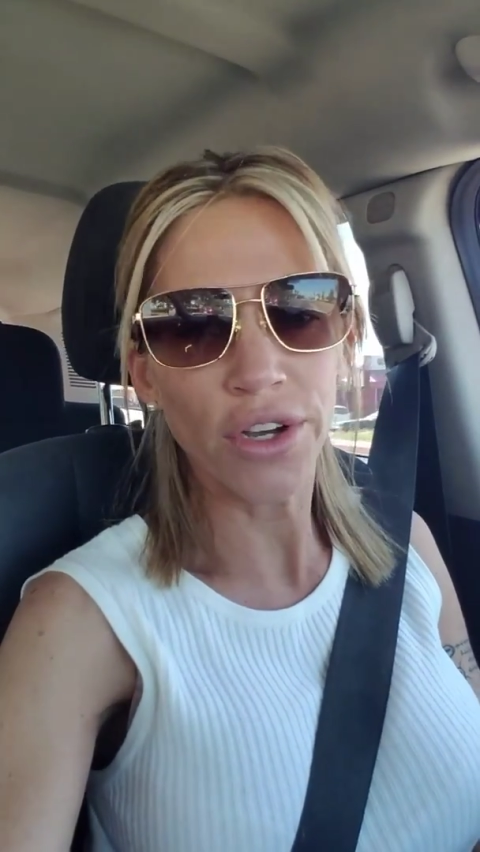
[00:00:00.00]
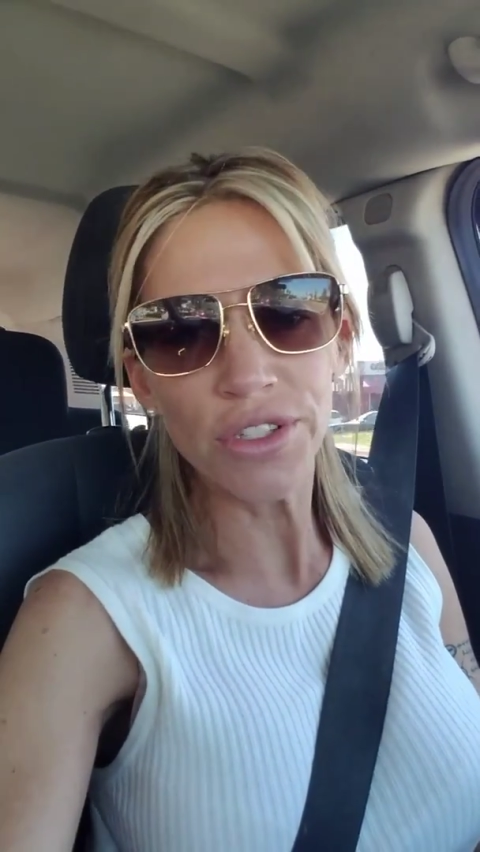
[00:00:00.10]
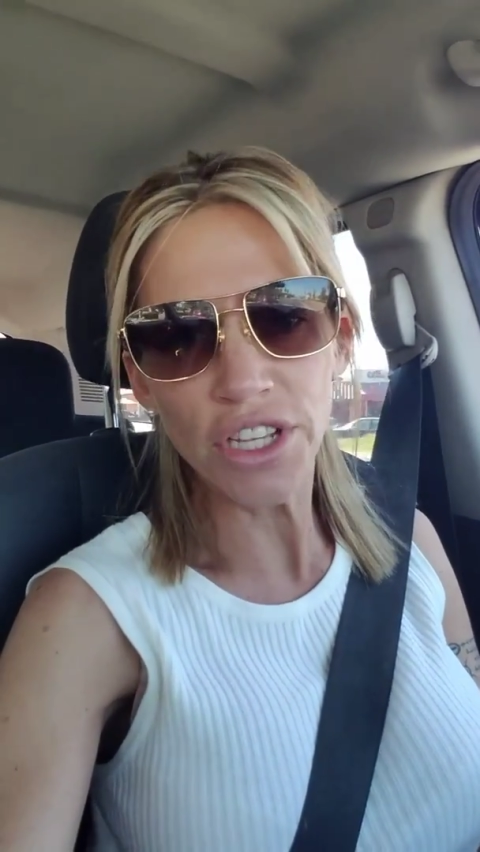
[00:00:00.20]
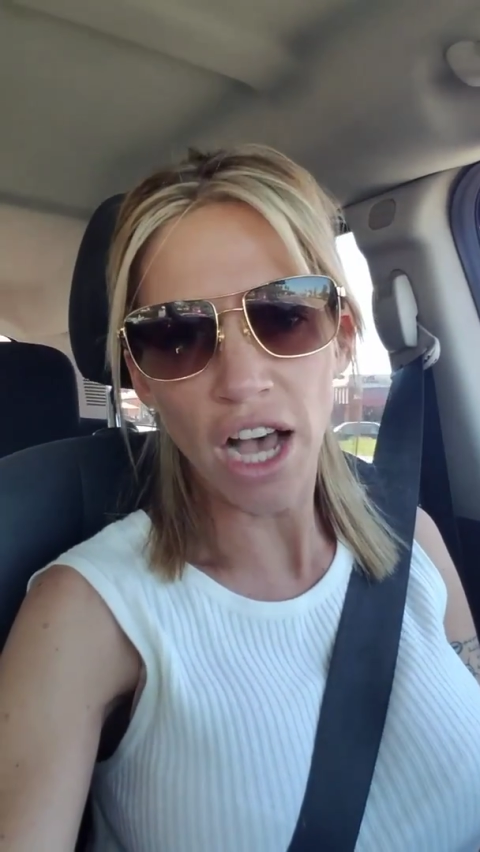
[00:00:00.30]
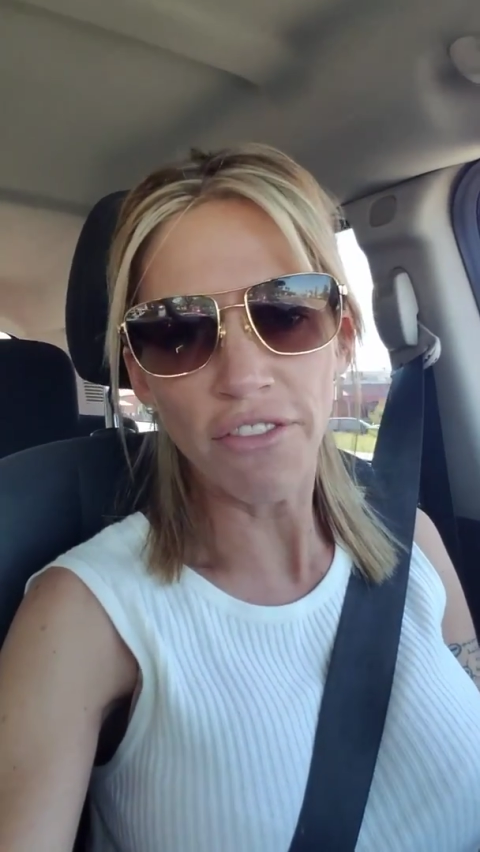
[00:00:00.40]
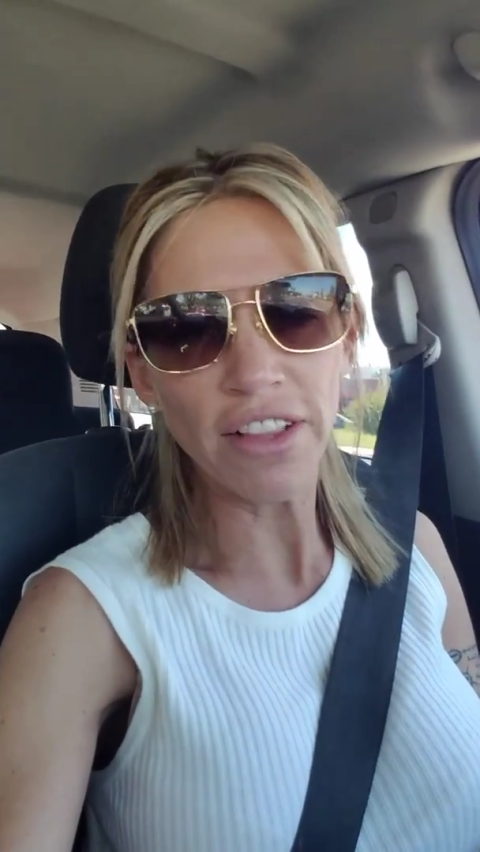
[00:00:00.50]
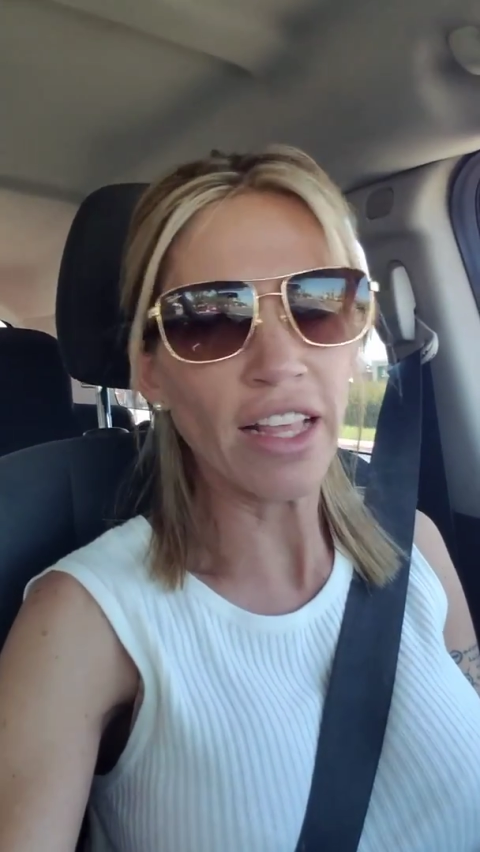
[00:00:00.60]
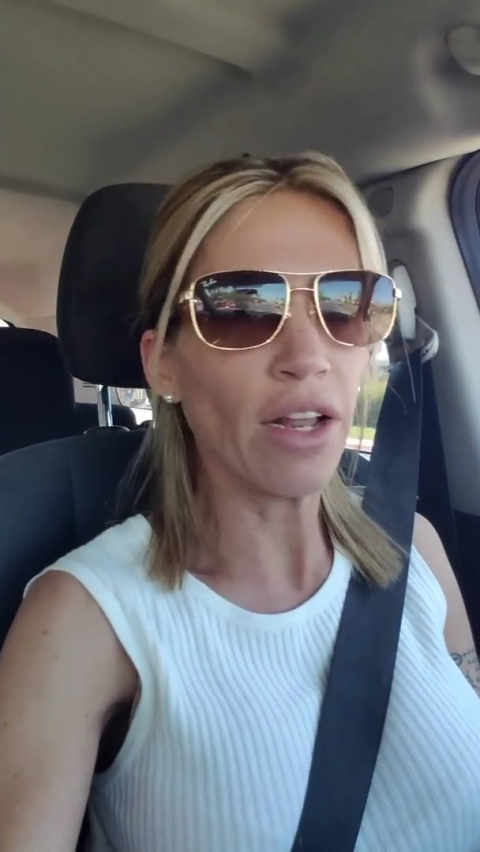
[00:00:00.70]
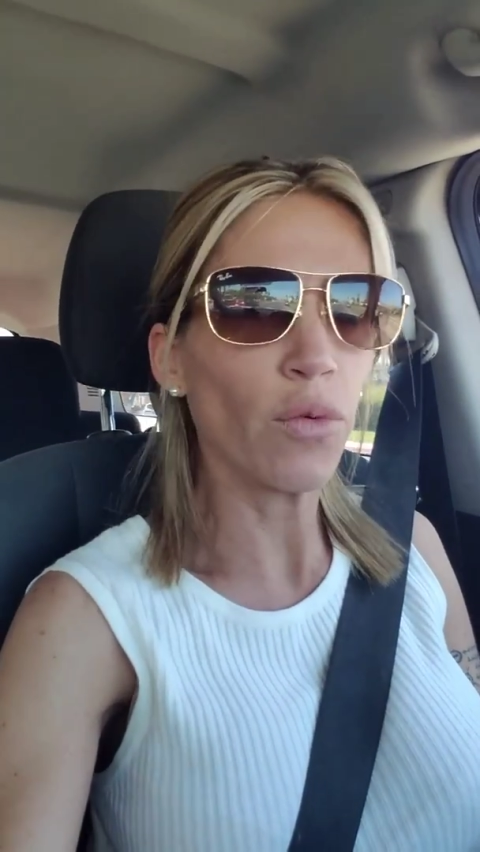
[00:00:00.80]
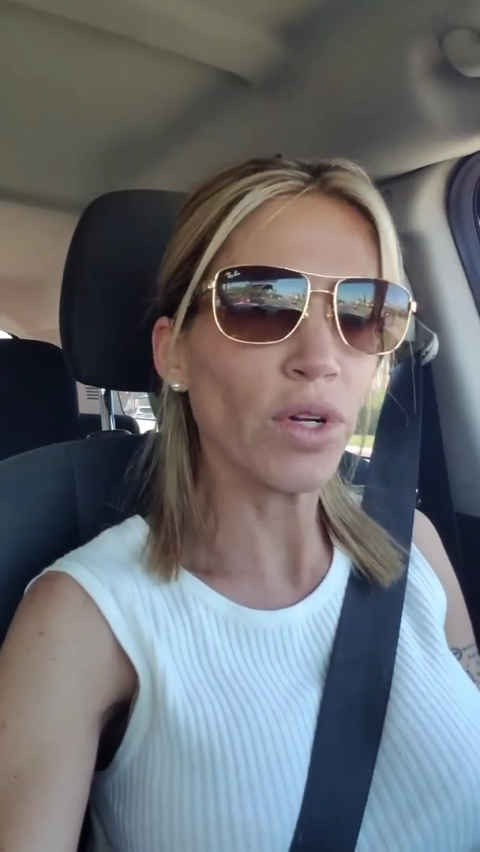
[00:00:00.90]
goes off
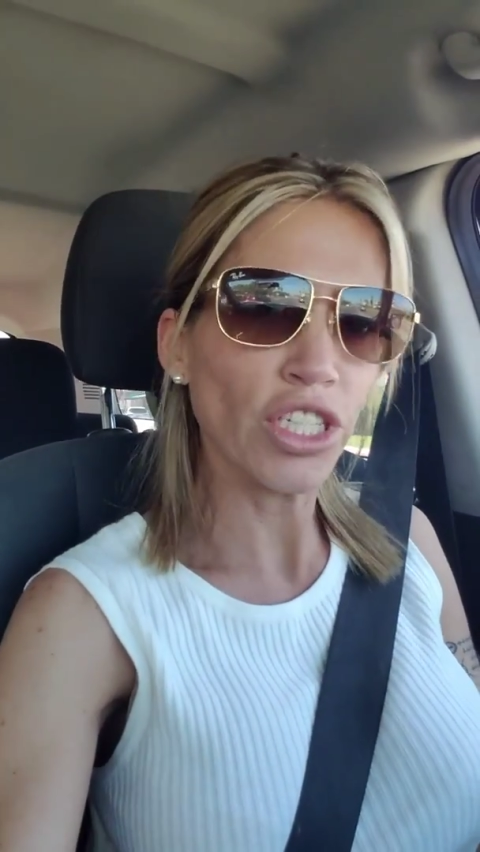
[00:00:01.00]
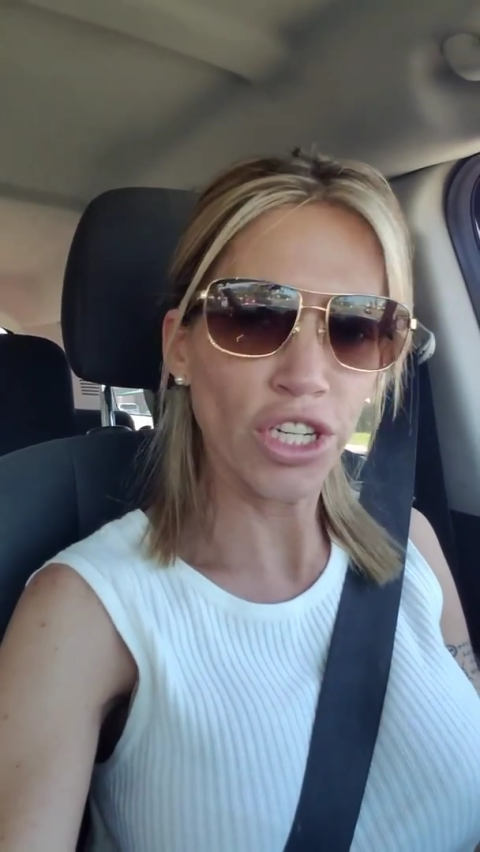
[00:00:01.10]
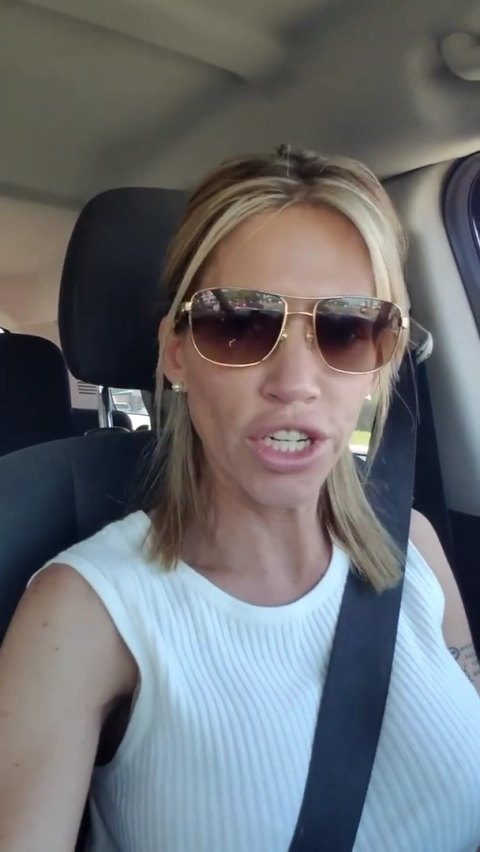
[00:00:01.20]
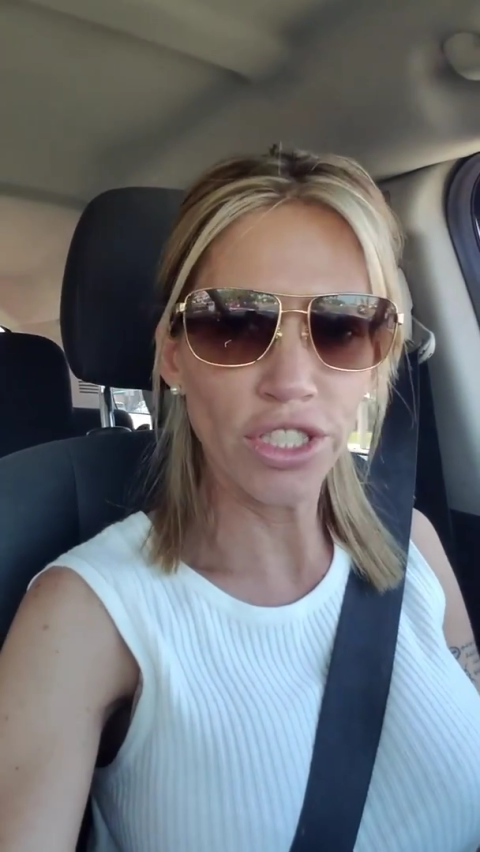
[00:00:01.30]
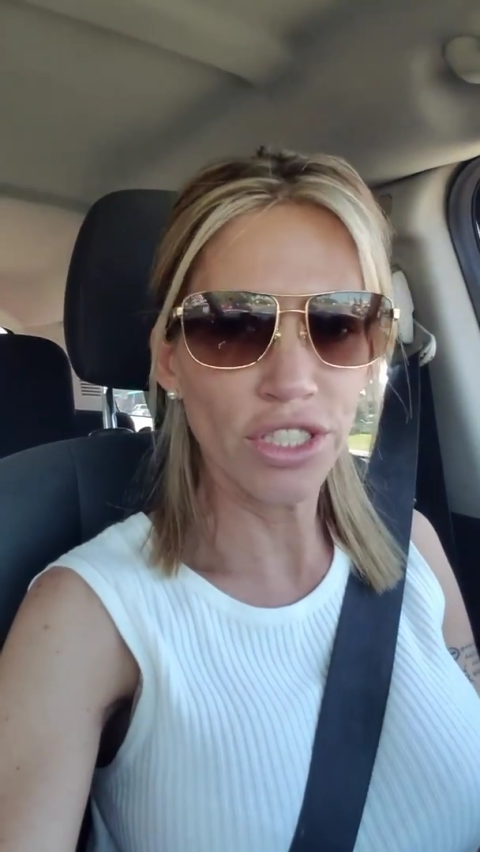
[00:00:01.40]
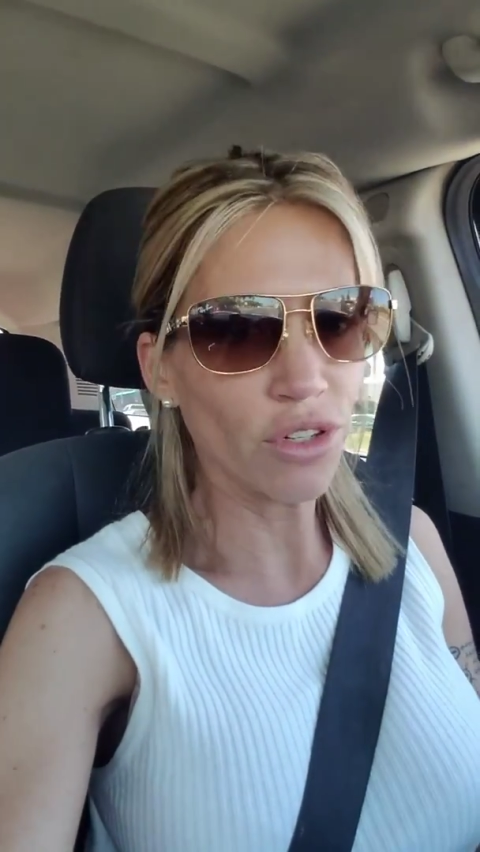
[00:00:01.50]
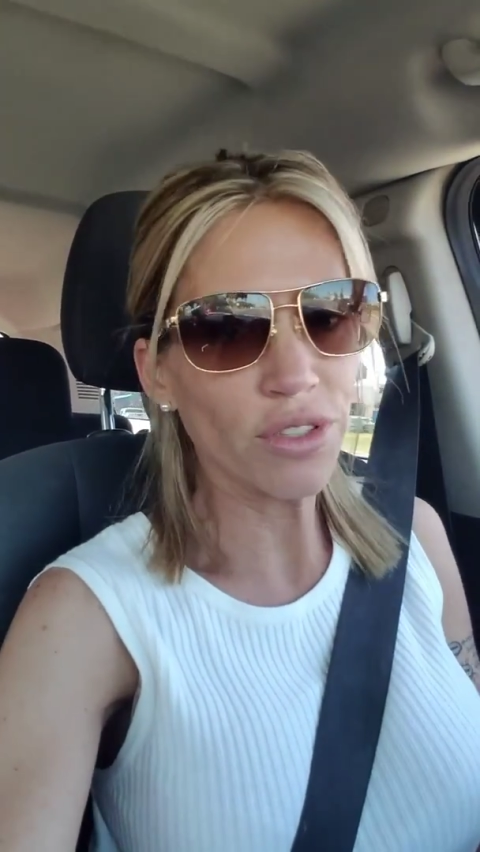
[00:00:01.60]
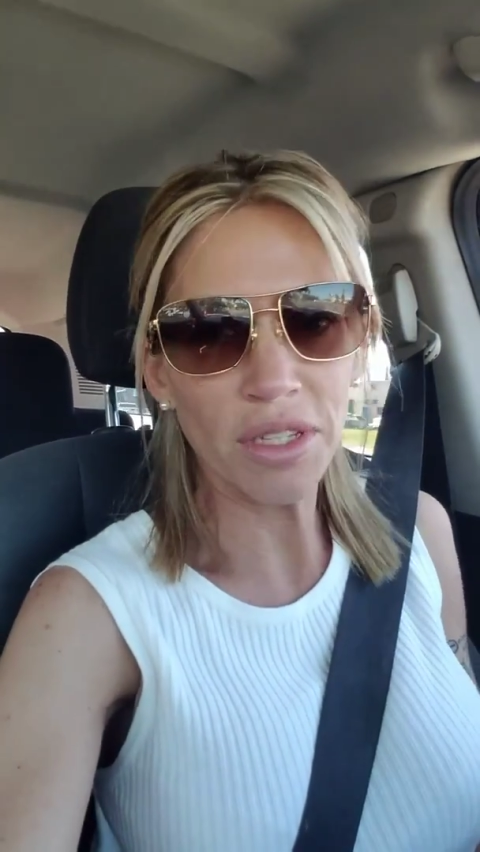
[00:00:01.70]
and then returns or